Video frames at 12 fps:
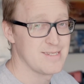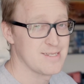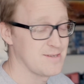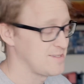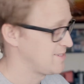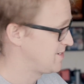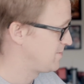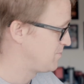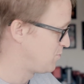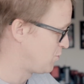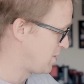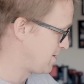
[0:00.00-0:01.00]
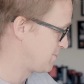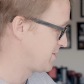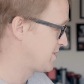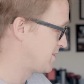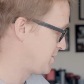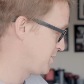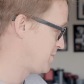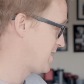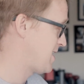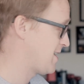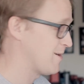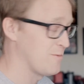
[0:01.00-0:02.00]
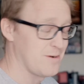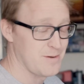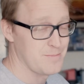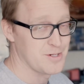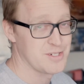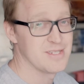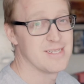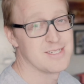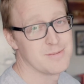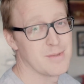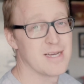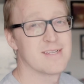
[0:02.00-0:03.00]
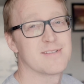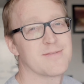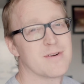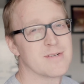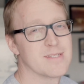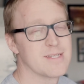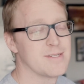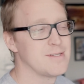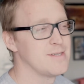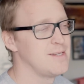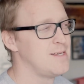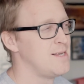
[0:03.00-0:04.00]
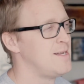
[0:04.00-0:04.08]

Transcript: so I said while I was going to do that, I wanted to push the engine back as far as I could.